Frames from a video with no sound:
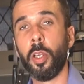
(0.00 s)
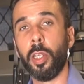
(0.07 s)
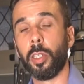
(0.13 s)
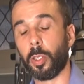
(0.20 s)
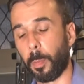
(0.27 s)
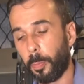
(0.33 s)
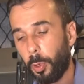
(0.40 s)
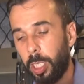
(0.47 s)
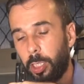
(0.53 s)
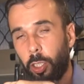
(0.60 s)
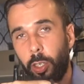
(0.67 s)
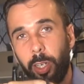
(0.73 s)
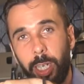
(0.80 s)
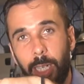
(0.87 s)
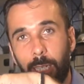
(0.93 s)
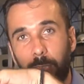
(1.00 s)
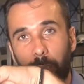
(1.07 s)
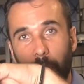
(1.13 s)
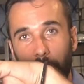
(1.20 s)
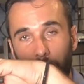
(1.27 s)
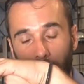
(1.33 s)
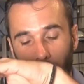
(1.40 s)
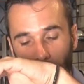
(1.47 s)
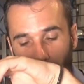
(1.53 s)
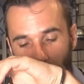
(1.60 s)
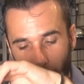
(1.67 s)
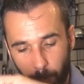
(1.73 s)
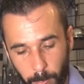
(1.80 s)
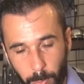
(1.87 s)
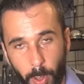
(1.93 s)
the pressure is just gonna
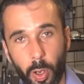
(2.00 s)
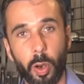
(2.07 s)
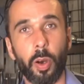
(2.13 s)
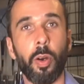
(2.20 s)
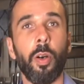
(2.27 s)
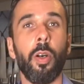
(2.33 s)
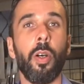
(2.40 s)
blow